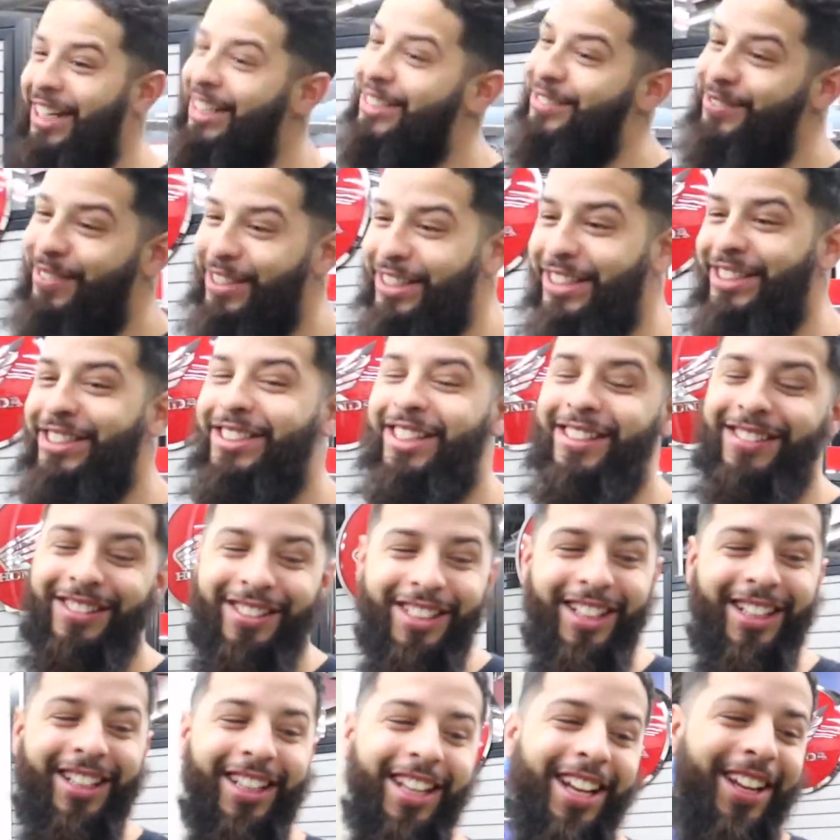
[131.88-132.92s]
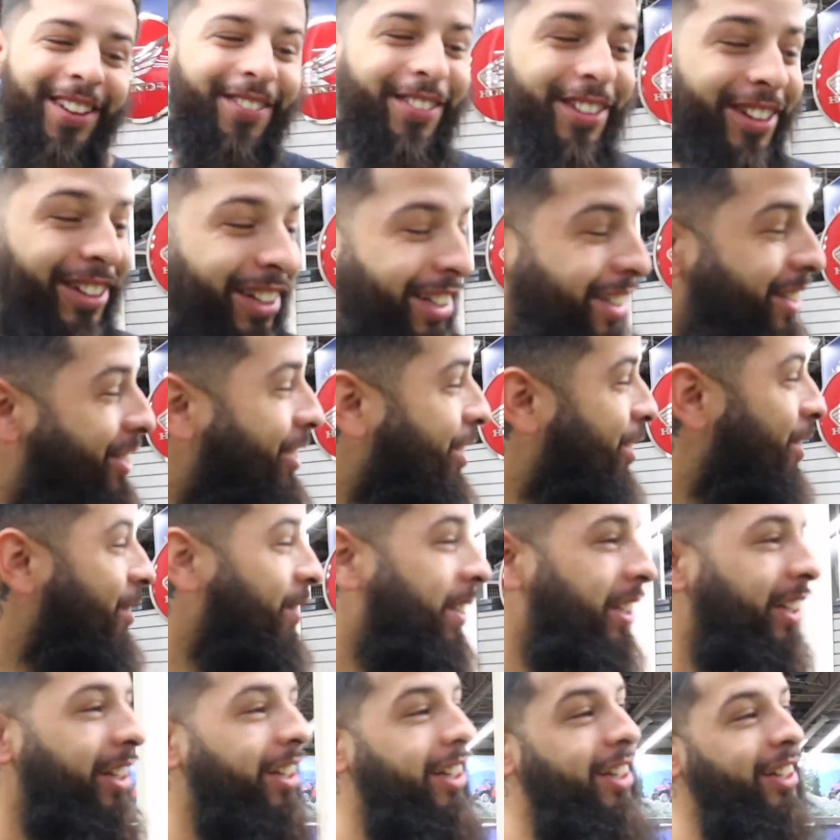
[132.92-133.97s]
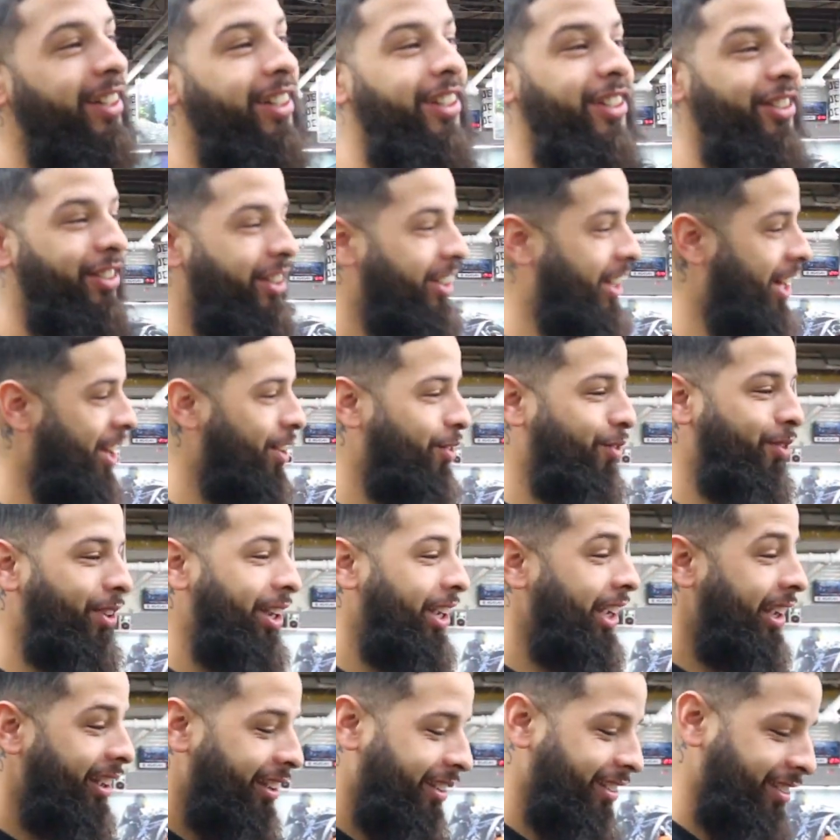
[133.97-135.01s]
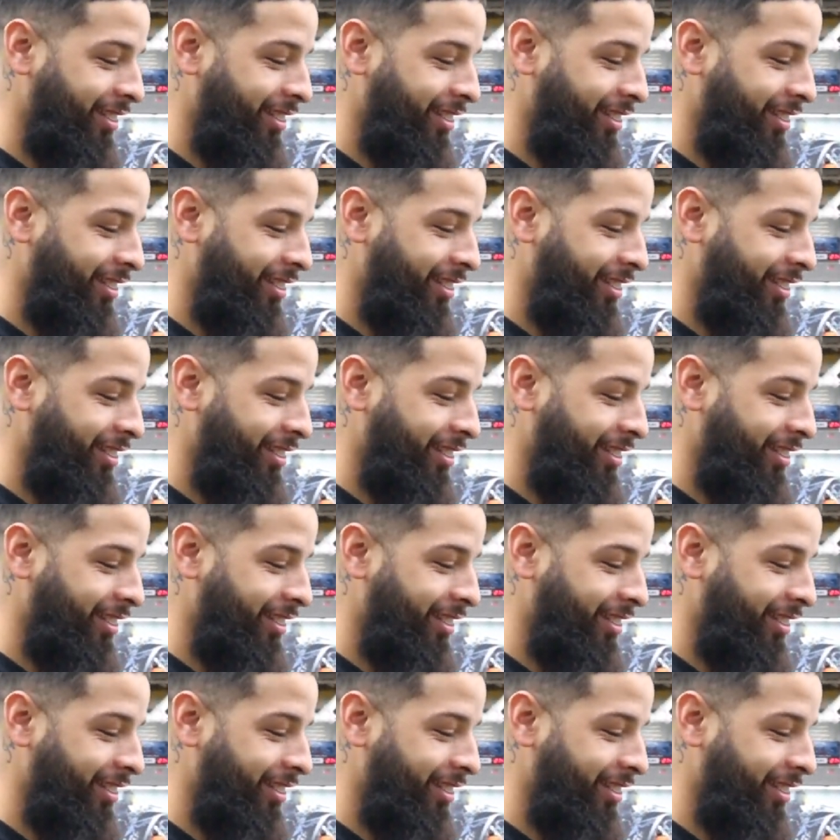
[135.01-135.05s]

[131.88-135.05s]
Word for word: as many times I came here, they told me, no, you gotta wait.